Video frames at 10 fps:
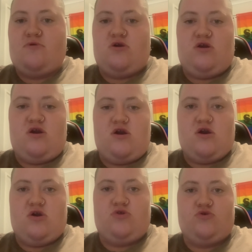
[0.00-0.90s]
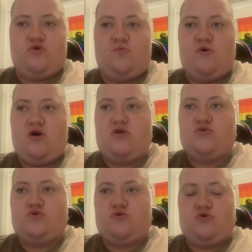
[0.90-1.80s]
Yeah, so what I
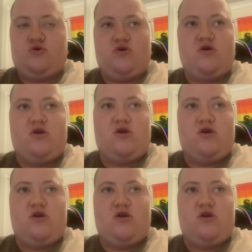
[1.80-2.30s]
do